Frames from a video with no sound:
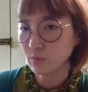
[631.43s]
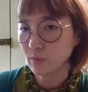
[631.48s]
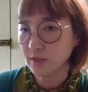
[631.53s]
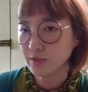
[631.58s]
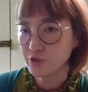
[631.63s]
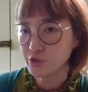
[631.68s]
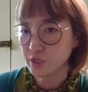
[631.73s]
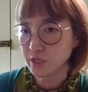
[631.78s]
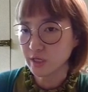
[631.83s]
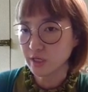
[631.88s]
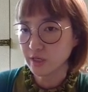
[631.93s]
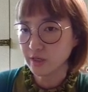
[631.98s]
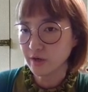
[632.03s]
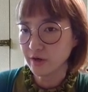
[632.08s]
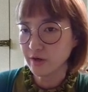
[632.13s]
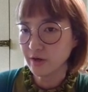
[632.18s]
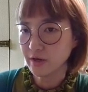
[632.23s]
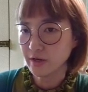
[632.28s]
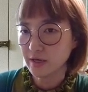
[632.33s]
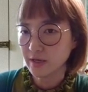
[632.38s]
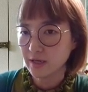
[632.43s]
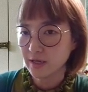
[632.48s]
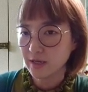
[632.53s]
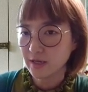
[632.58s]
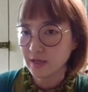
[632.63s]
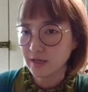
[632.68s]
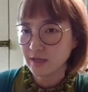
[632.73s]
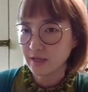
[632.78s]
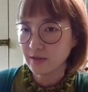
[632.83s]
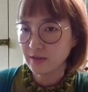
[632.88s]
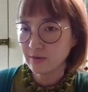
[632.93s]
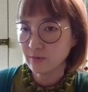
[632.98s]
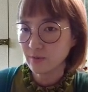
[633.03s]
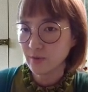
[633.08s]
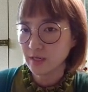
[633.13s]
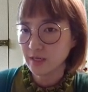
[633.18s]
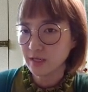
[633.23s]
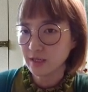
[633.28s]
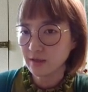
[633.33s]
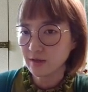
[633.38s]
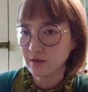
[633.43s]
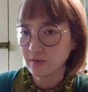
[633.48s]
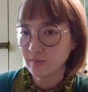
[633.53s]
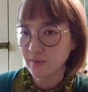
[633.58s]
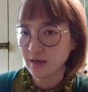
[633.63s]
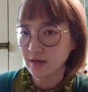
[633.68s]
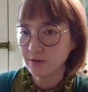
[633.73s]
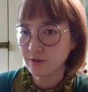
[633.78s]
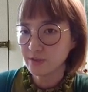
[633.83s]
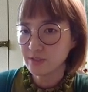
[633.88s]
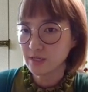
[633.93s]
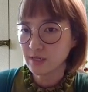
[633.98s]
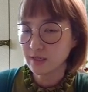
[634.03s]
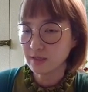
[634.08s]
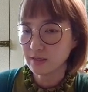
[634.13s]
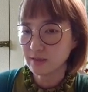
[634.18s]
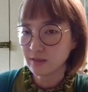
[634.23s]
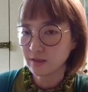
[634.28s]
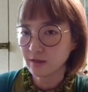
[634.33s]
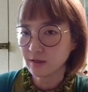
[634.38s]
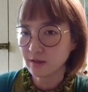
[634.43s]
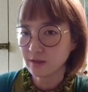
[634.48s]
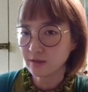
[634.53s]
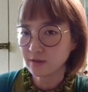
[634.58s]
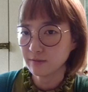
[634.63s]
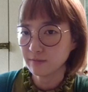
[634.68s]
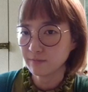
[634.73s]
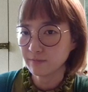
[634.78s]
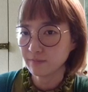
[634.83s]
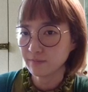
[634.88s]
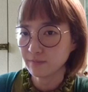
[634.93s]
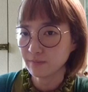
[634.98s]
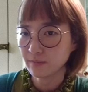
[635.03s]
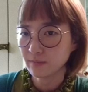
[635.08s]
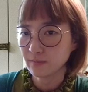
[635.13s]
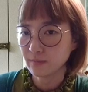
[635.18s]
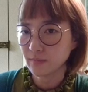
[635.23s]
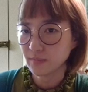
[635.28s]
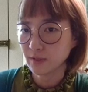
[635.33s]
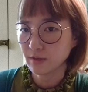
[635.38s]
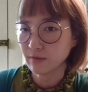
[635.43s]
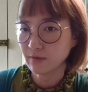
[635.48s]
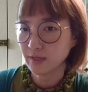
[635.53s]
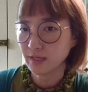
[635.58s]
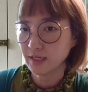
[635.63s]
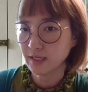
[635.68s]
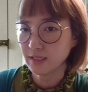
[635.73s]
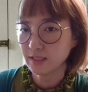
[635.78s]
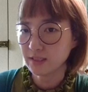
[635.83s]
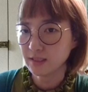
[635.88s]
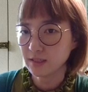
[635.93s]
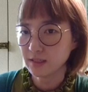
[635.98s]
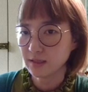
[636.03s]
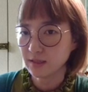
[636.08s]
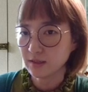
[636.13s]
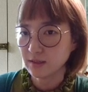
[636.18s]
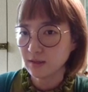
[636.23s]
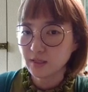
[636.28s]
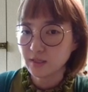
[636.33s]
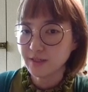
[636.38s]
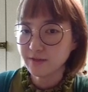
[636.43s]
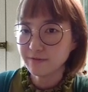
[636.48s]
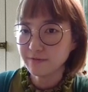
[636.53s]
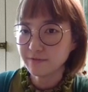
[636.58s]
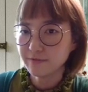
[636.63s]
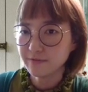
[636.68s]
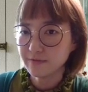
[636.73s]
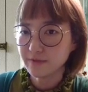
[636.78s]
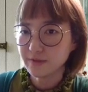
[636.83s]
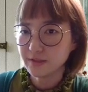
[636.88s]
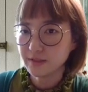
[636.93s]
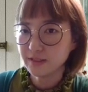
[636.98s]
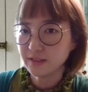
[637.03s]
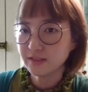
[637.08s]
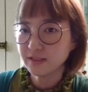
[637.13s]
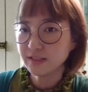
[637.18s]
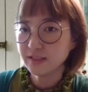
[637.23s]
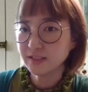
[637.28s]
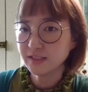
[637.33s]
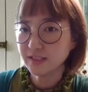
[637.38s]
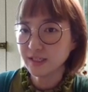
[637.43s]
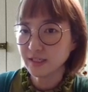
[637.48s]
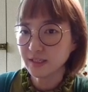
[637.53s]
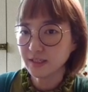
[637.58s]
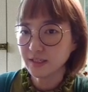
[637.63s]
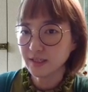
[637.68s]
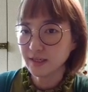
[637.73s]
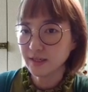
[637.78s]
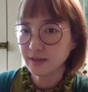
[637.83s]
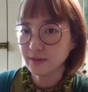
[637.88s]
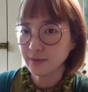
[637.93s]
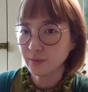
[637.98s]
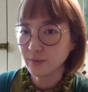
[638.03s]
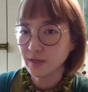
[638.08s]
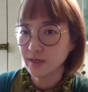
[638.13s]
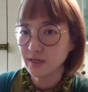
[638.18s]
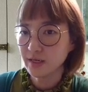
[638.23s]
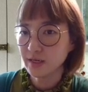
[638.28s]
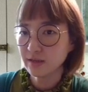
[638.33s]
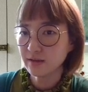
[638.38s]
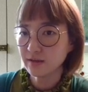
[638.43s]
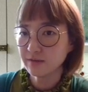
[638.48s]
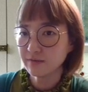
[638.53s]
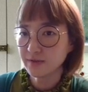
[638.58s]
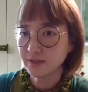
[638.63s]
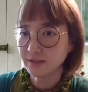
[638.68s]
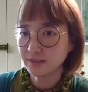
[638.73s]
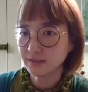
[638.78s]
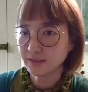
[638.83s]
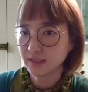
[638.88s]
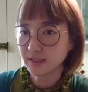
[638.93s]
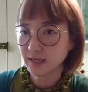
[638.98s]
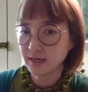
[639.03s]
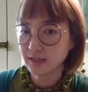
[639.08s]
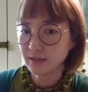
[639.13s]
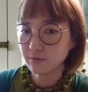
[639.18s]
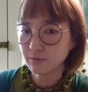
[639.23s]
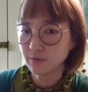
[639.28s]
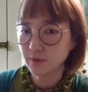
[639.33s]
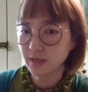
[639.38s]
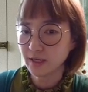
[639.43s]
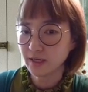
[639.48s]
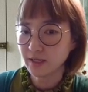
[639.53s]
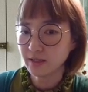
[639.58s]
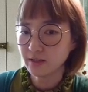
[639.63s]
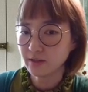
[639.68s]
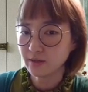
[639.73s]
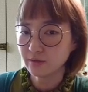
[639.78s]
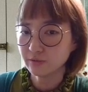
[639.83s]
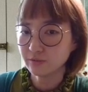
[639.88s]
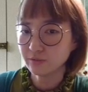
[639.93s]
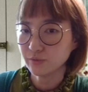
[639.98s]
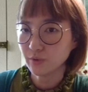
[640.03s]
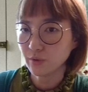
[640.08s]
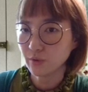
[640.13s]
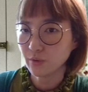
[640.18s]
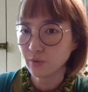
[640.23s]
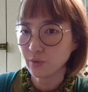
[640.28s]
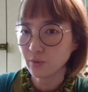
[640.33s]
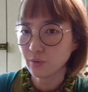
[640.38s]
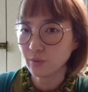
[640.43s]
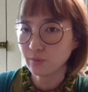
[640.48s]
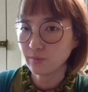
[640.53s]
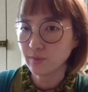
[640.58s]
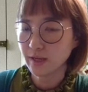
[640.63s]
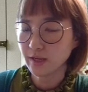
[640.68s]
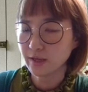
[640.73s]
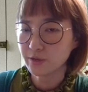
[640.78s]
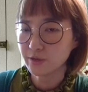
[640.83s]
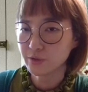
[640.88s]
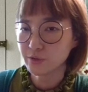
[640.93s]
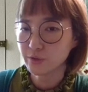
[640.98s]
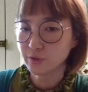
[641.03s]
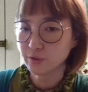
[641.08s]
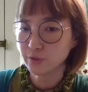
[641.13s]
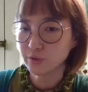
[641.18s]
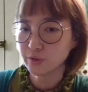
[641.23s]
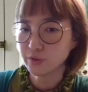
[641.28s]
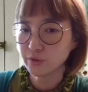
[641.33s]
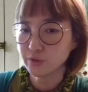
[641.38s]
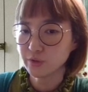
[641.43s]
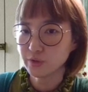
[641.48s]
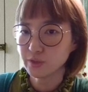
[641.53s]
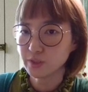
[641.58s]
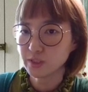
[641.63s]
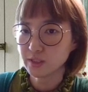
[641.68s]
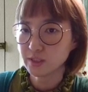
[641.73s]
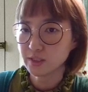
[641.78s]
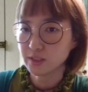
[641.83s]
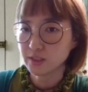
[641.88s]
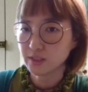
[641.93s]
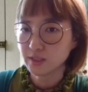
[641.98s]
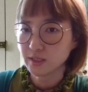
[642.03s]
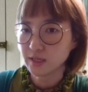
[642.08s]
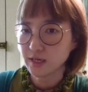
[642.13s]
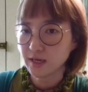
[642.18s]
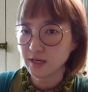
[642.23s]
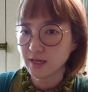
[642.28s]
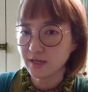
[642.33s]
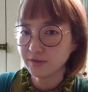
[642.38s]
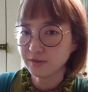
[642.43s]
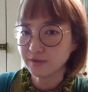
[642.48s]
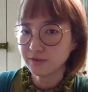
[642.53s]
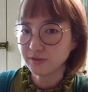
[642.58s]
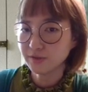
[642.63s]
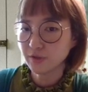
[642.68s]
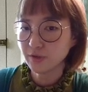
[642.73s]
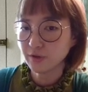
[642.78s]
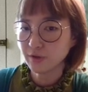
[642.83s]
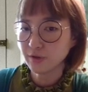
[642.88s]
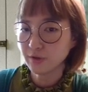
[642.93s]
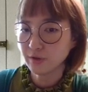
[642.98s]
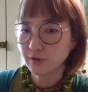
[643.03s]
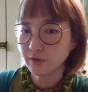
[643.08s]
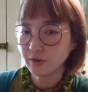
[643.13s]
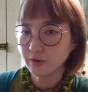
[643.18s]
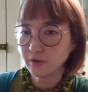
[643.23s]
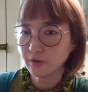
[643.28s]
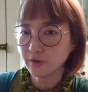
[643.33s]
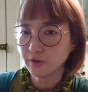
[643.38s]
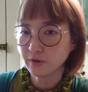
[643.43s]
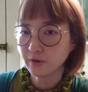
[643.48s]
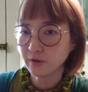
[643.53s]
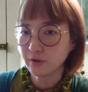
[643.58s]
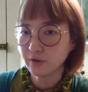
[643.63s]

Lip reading: wedge here and white can come out and cut, right? If this is center, white can live inside, right? So black should answer.